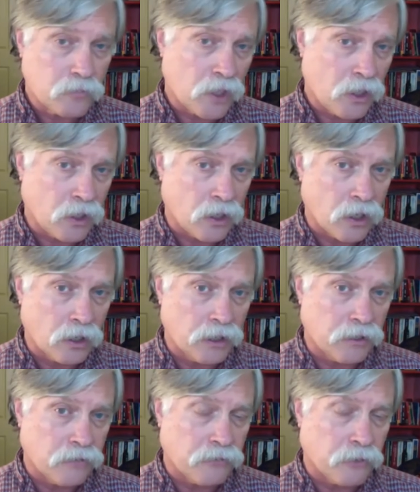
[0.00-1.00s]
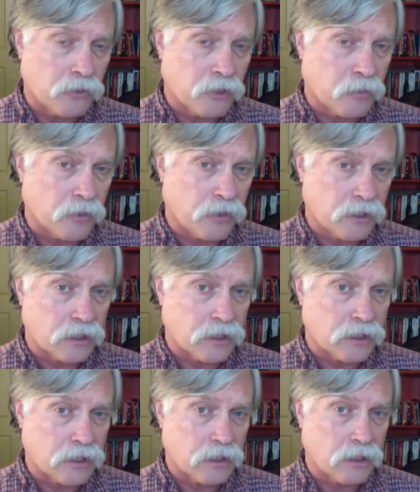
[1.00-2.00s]
calling the phone number that's
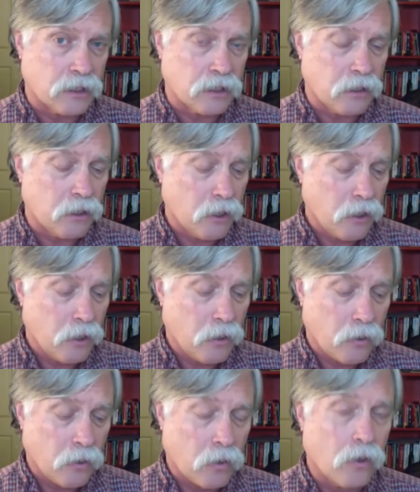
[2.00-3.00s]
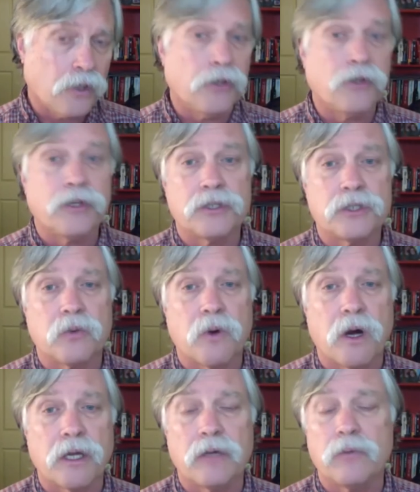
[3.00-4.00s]
listed there, or you can just
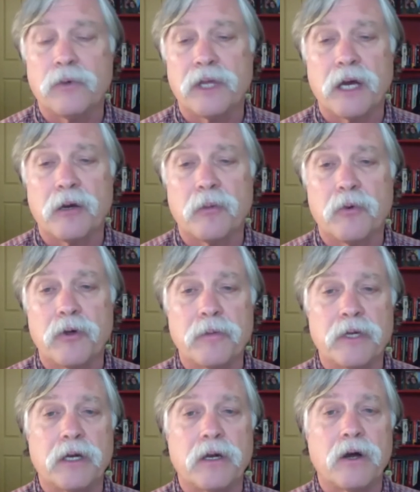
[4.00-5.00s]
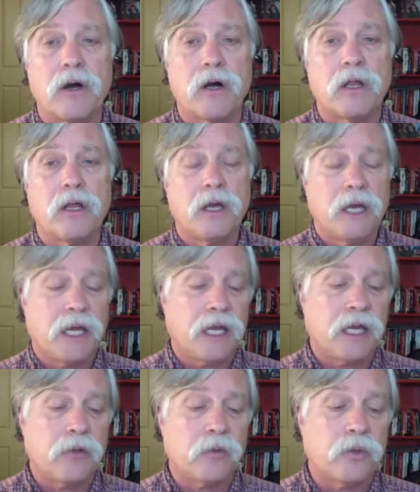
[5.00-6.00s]
walk in without an appointment at all,
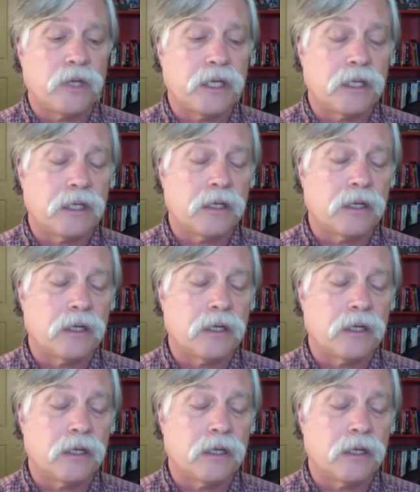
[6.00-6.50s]
and we can